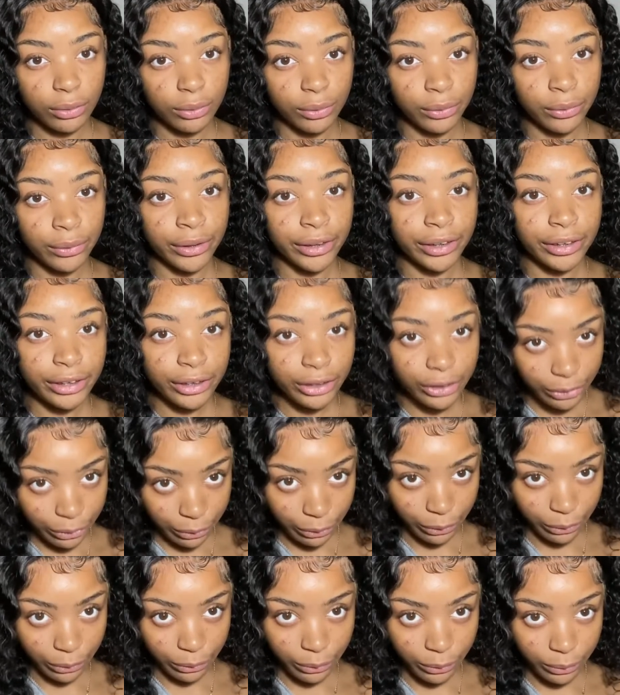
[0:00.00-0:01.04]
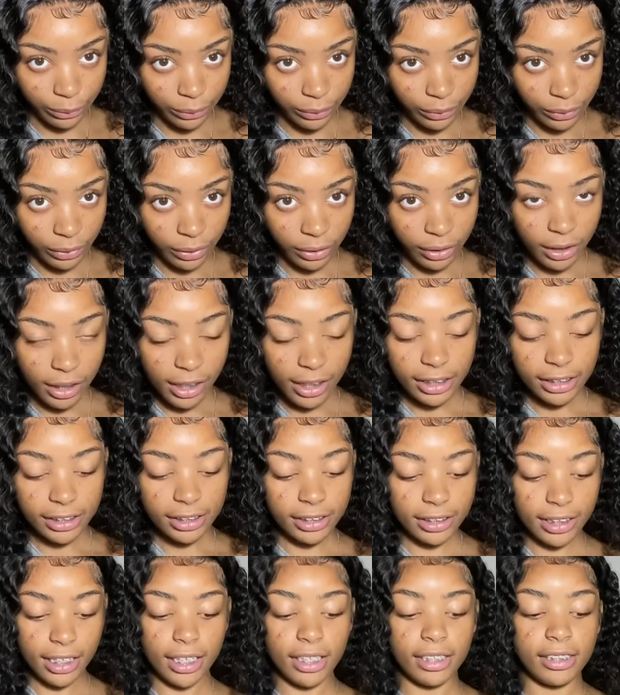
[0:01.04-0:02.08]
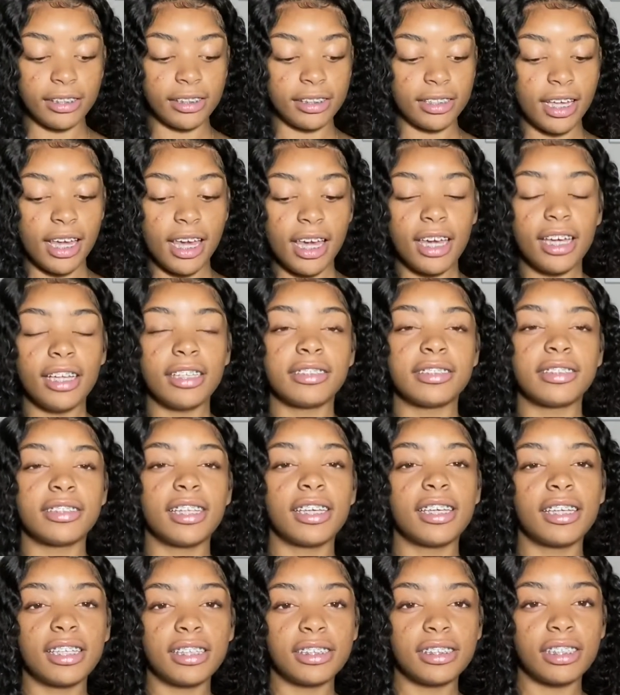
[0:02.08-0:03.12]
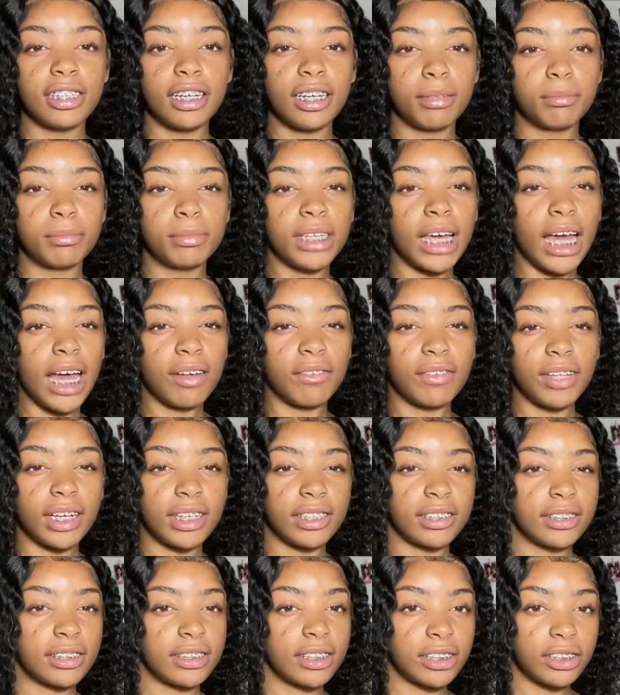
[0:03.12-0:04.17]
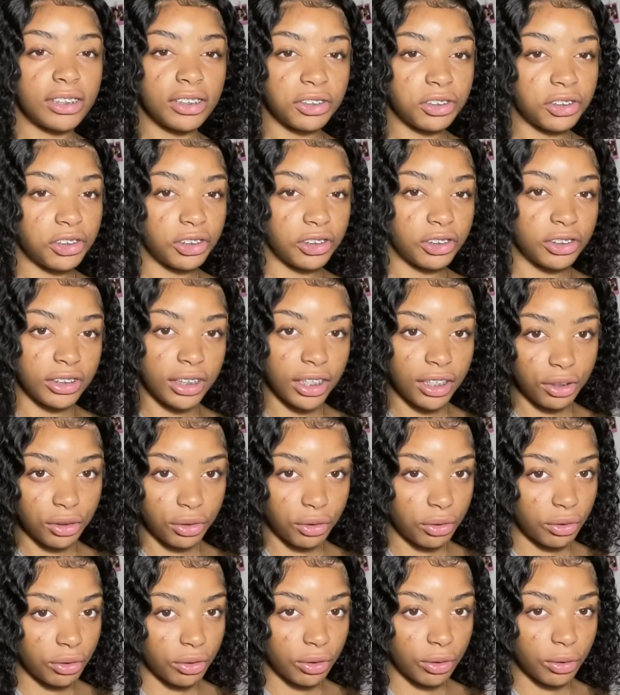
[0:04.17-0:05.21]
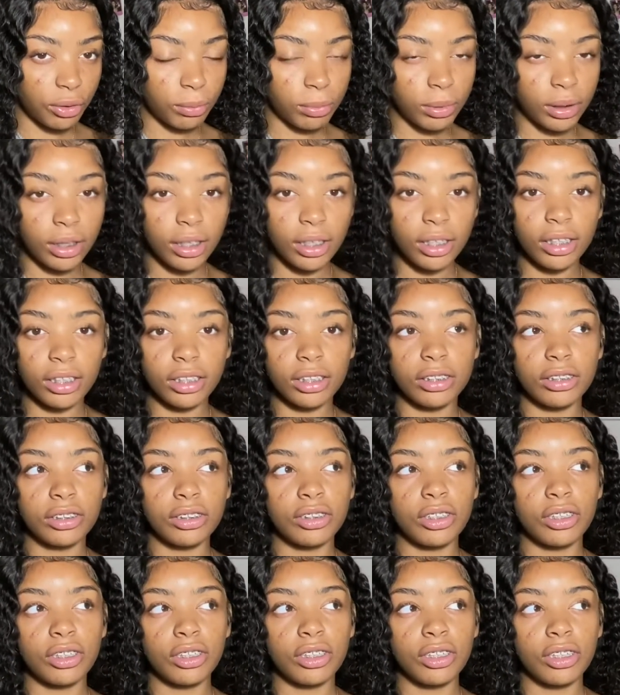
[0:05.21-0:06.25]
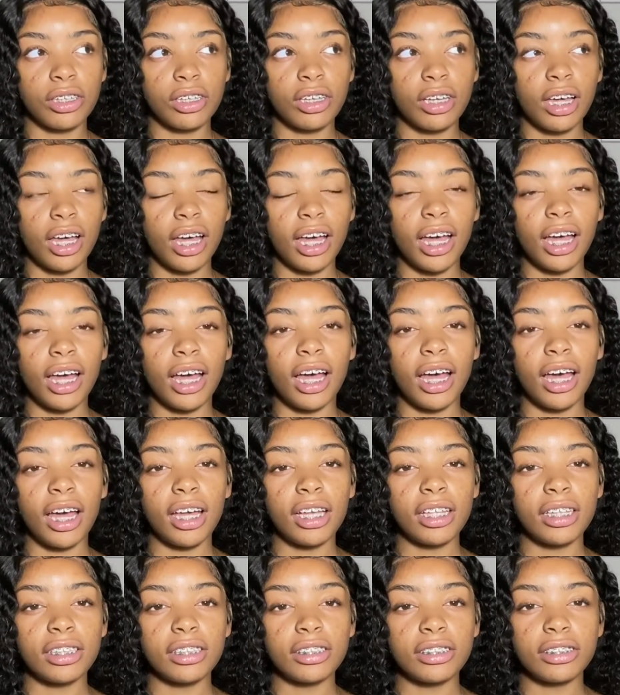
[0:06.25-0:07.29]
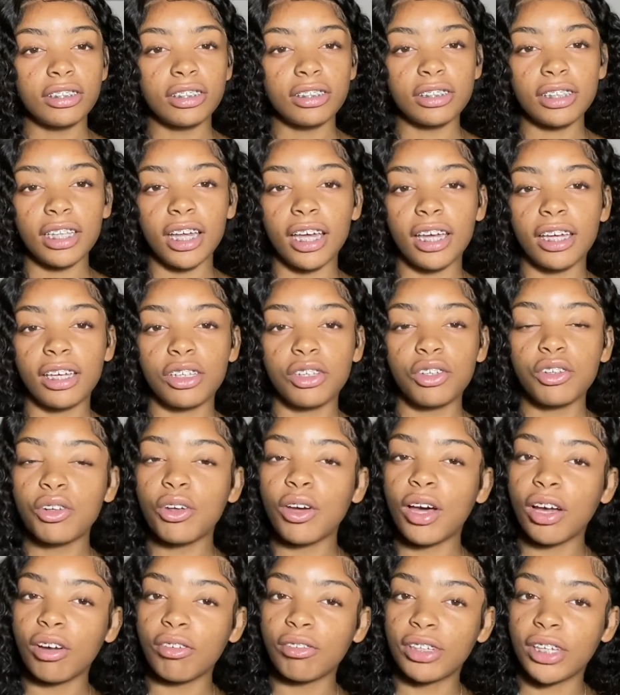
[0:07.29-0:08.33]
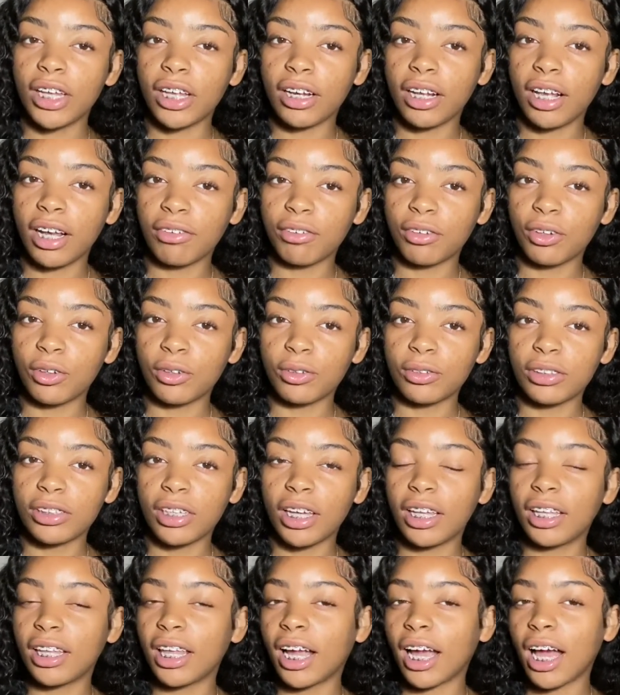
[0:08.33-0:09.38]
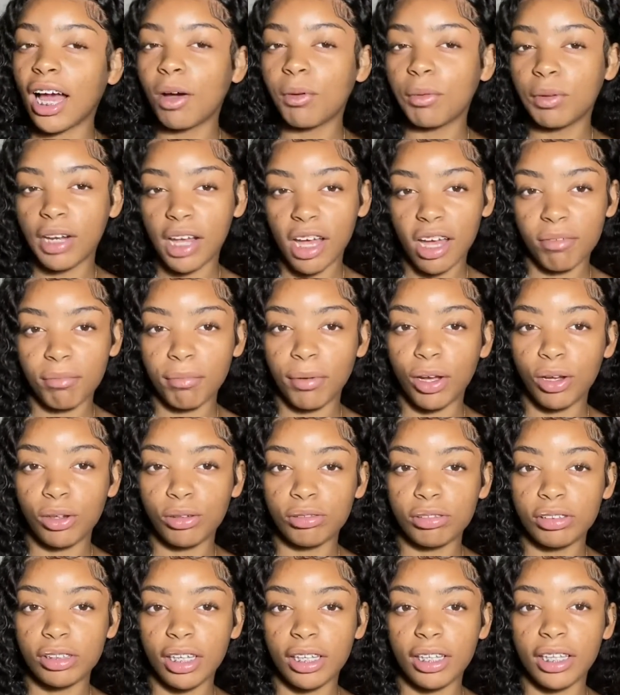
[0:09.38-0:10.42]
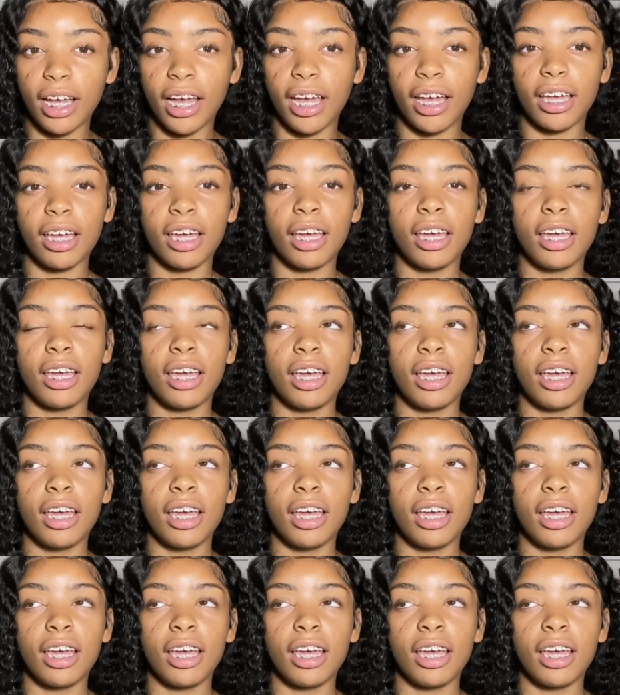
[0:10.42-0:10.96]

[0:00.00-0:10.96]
or 2 scents, and sticking to them to have like a signature scent, you know, because just like, you know how Rihanna have her own scent, like I want to have my own scent. Like,